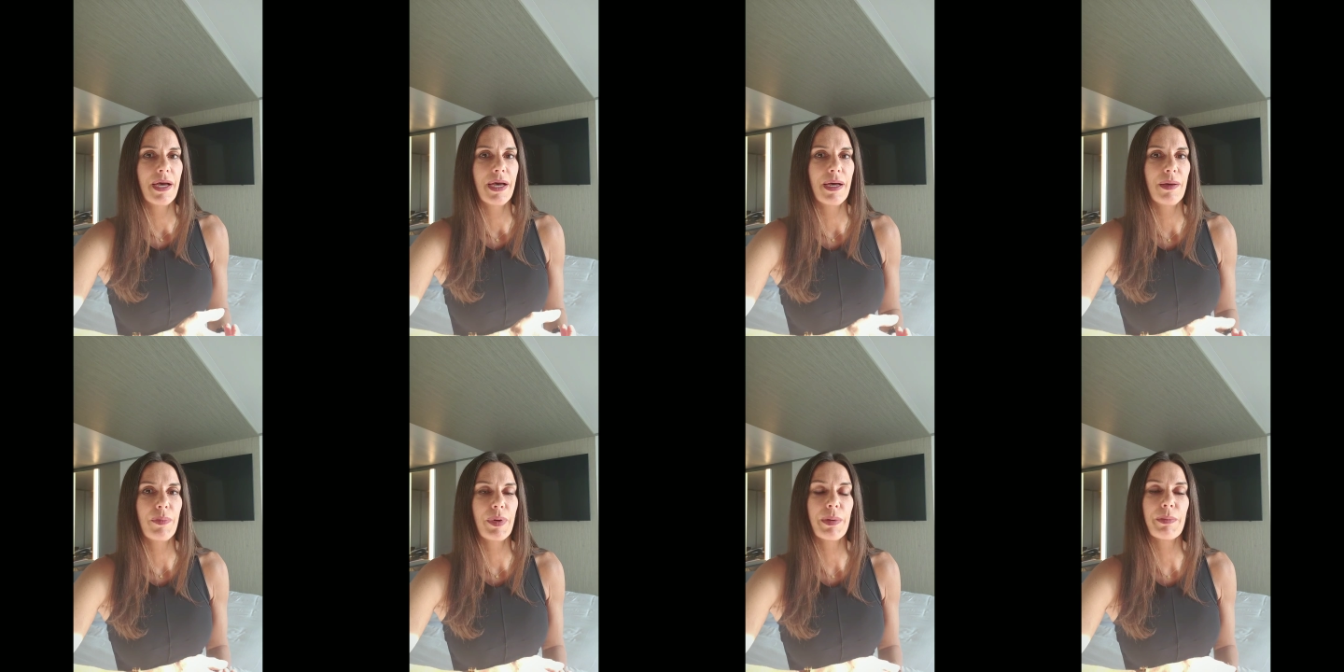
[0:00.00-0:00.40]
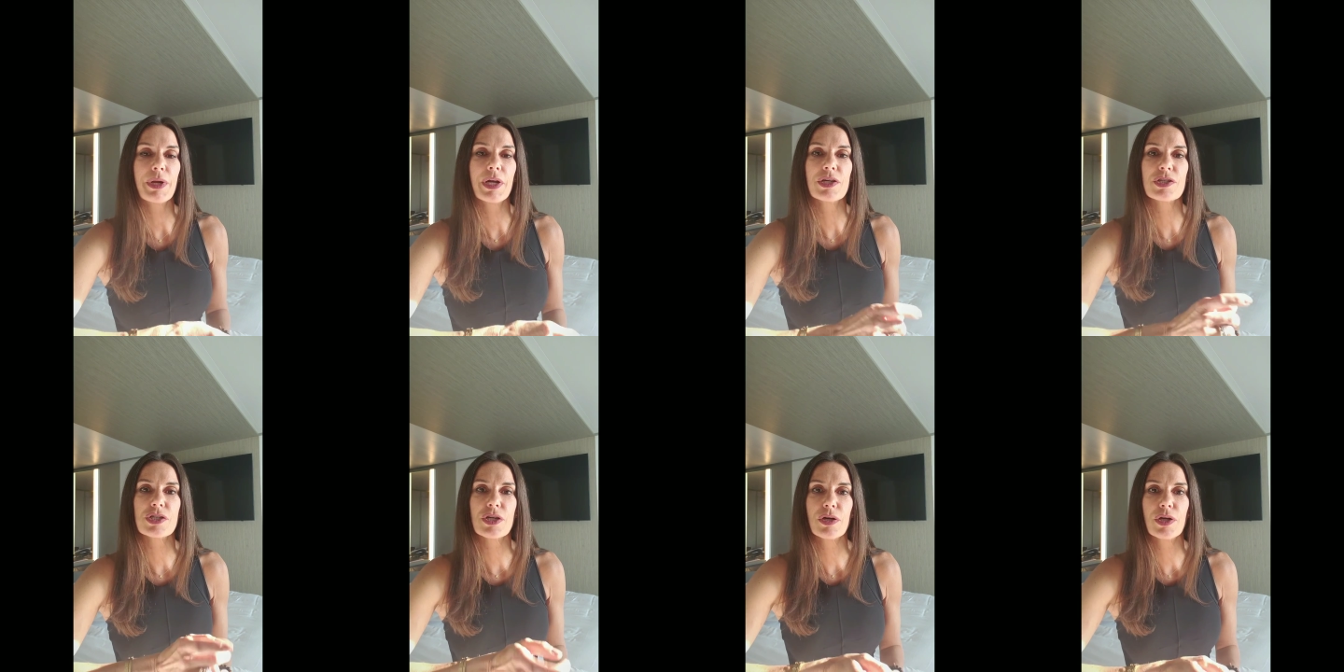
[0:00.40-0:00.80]
Uh, but I'm
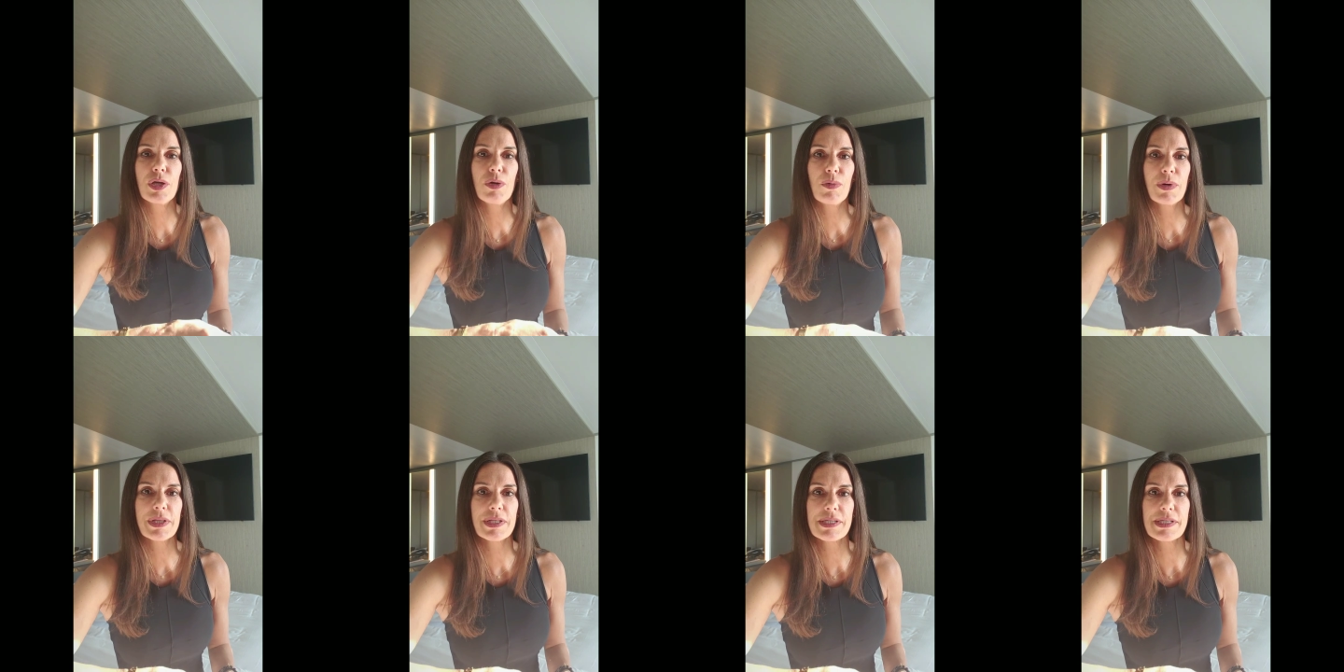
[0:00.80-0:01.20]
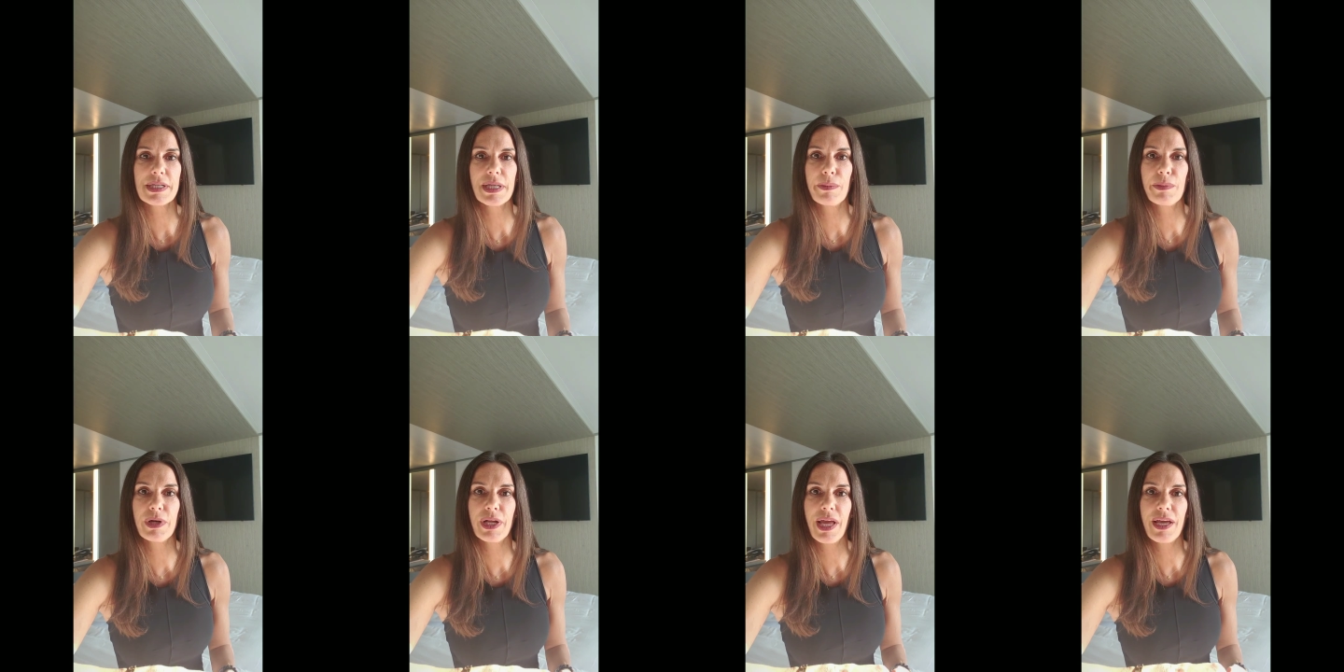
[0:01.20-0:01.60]
going to show you what the
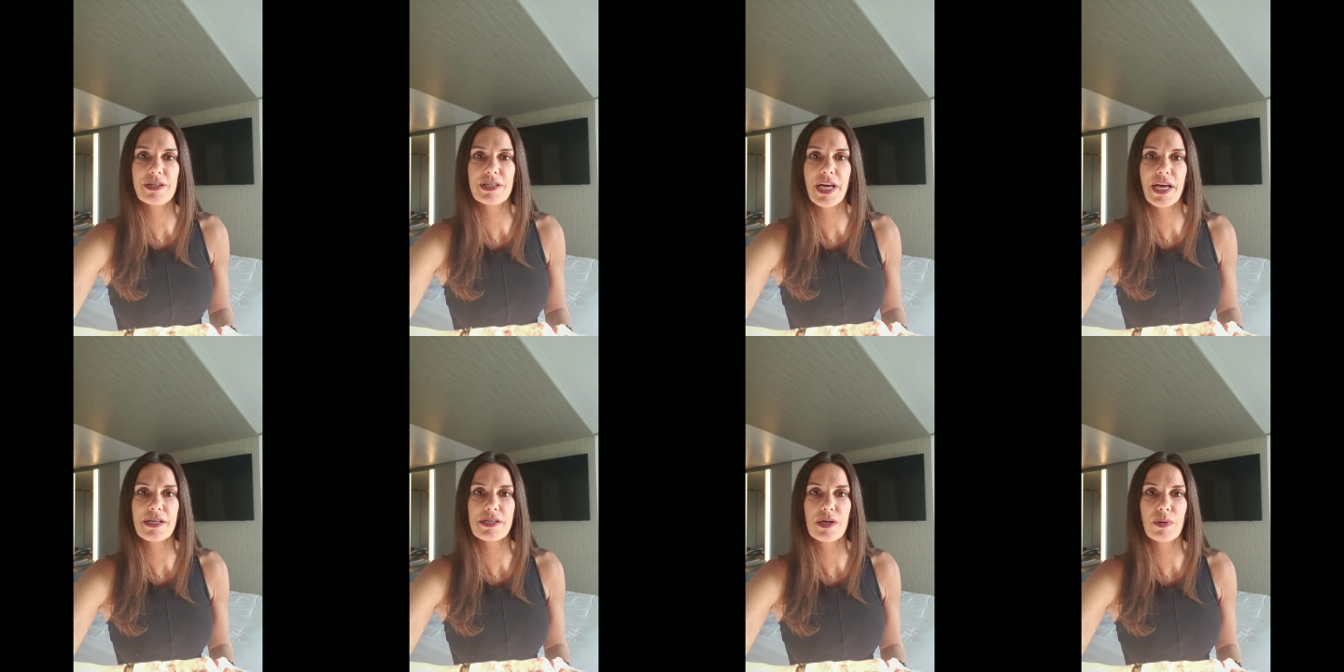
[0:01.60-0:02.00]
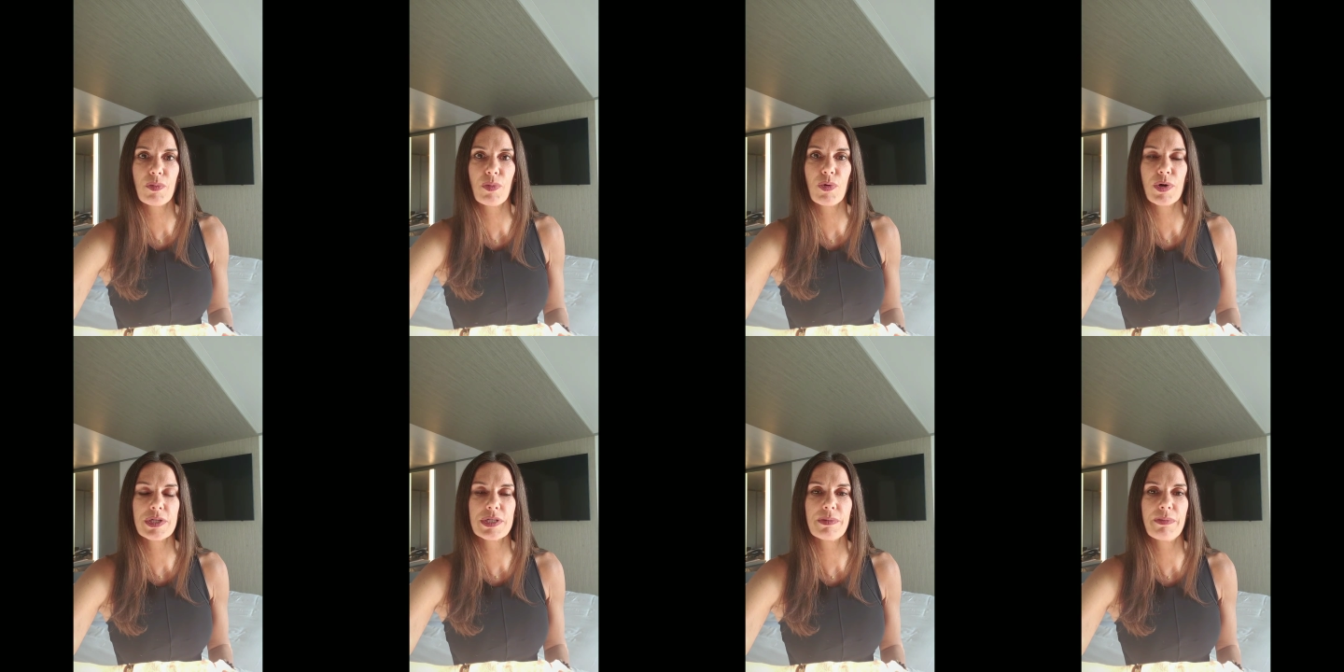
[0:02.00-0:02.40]
Celebrity Edge has
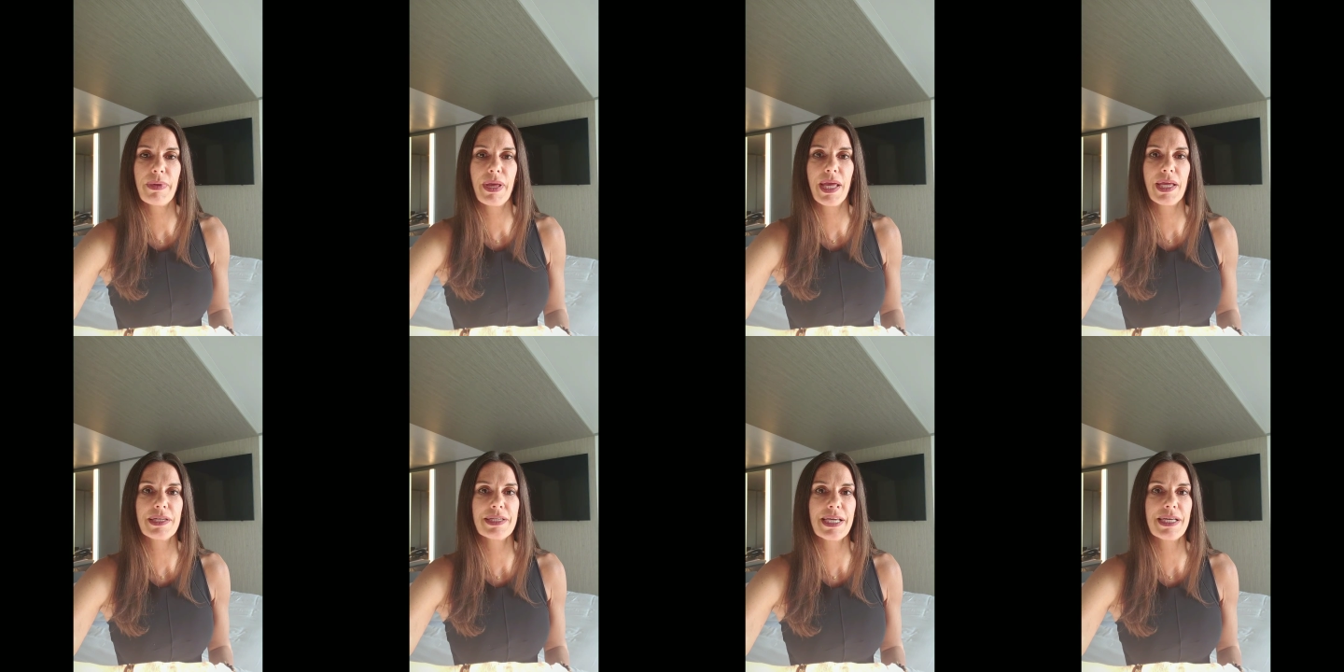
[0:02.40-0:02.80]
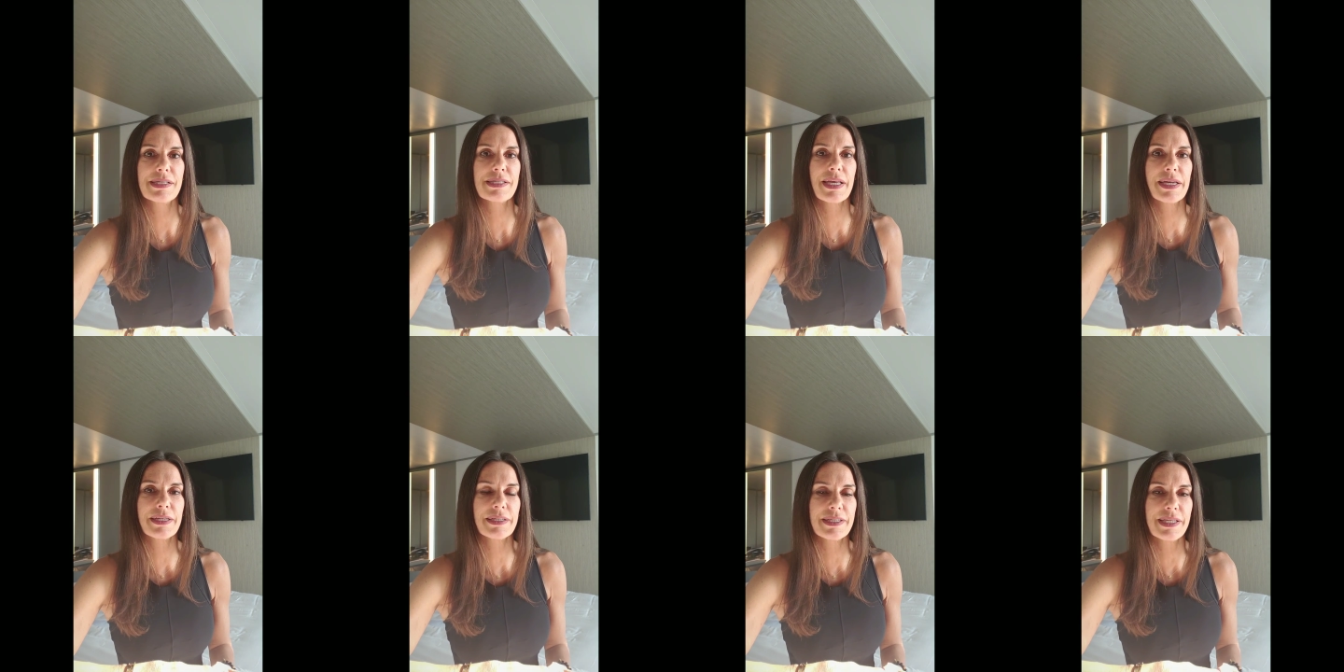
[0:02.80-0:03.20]
on board to make
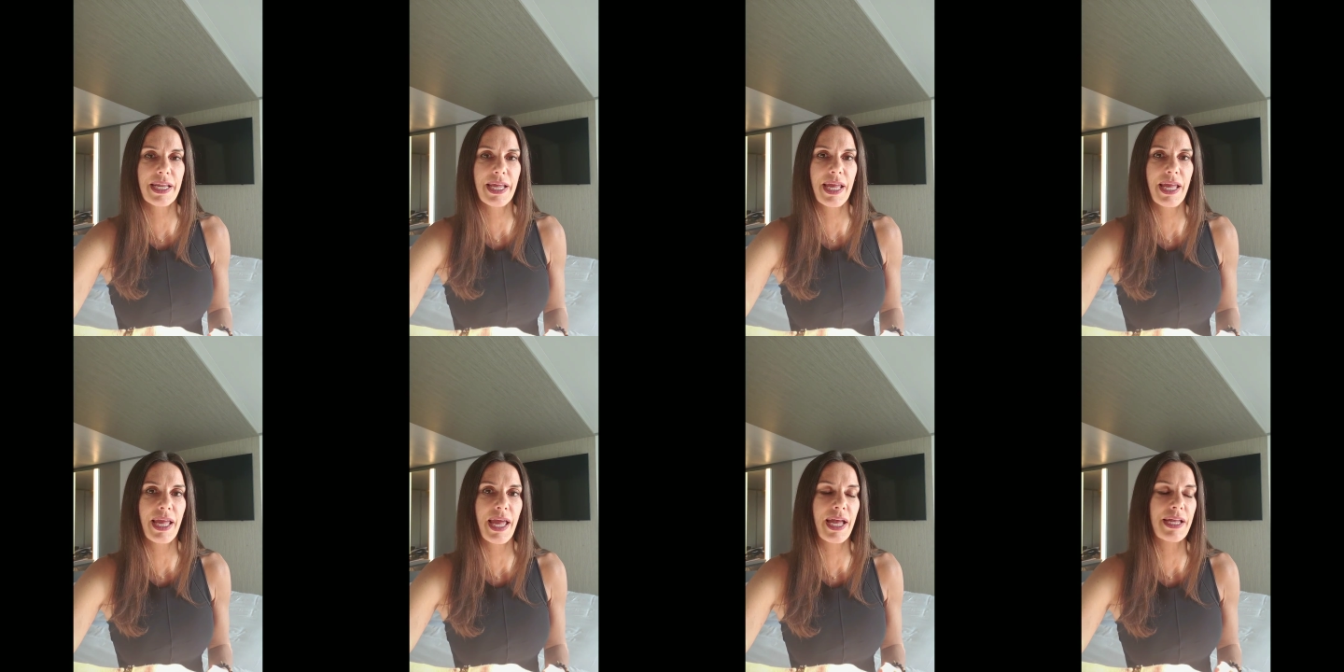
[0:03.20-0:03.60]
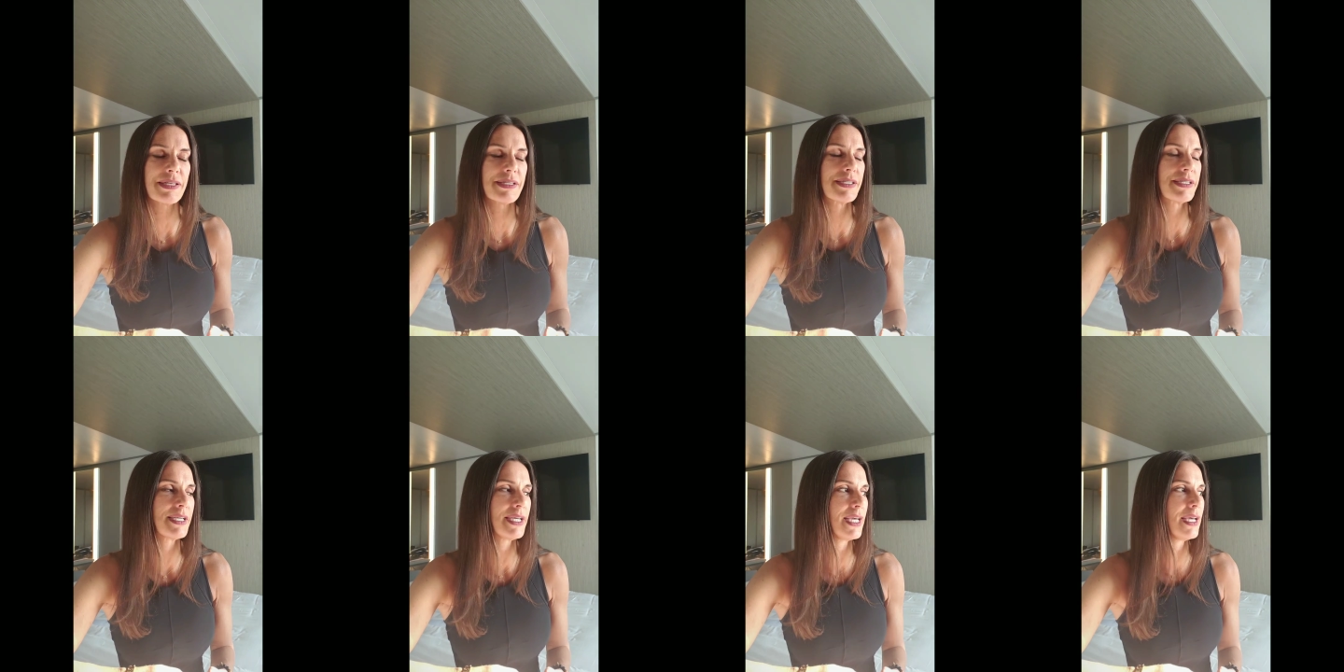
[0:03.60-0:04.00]
days like today
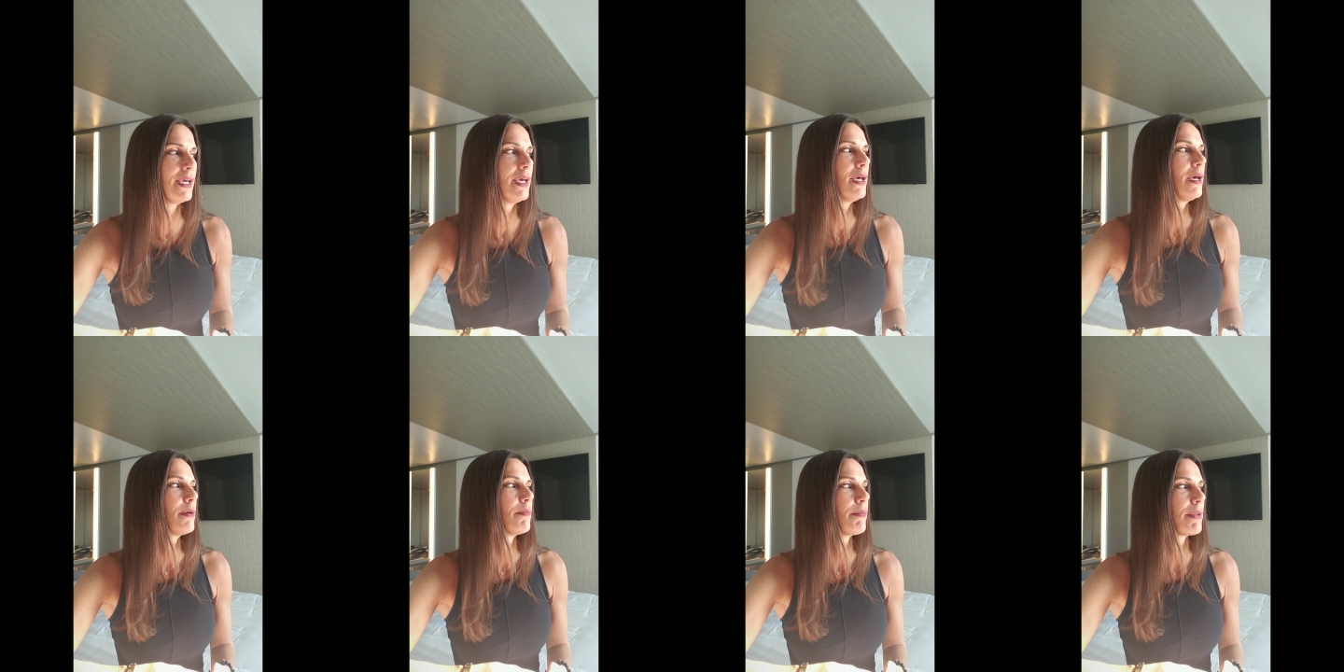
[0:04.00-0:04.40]
at sea